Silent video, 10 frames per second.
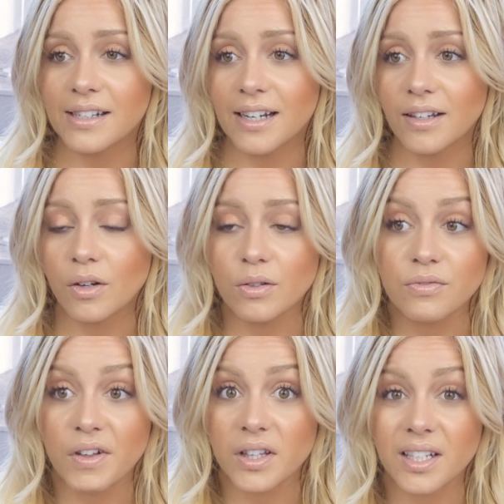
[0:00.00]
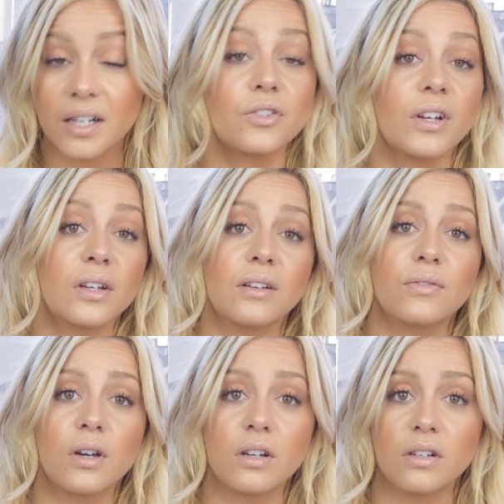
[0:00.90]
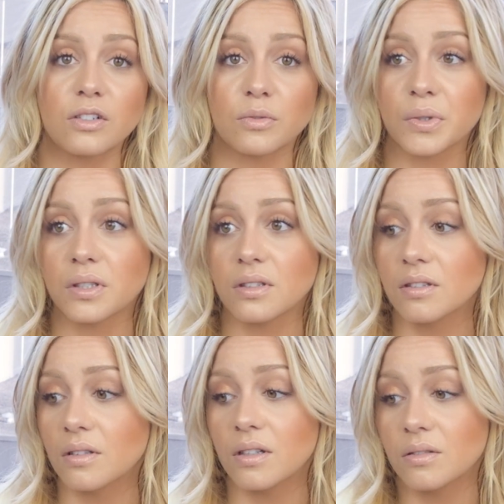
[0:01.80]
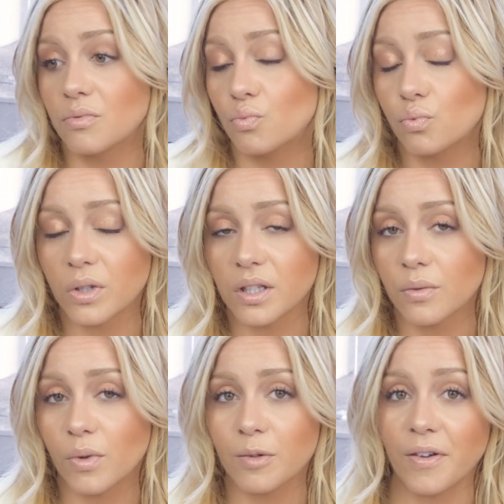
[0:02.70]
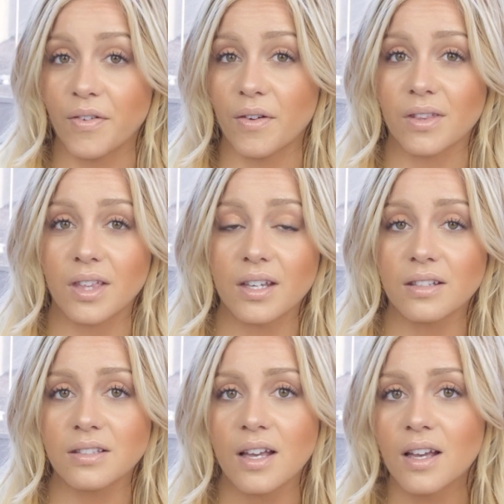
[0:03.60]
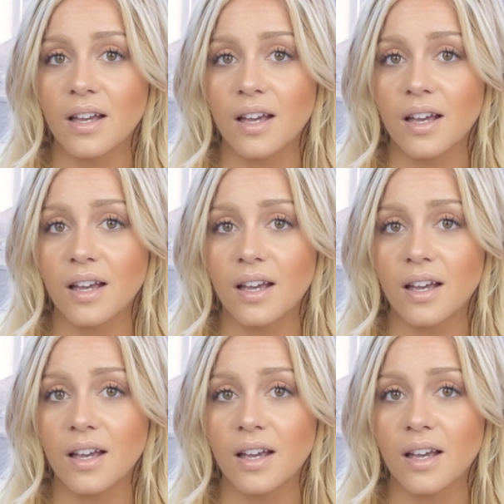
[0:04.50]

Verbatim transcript: and I always felt that I drank enough water just because it is really one of my favorite things.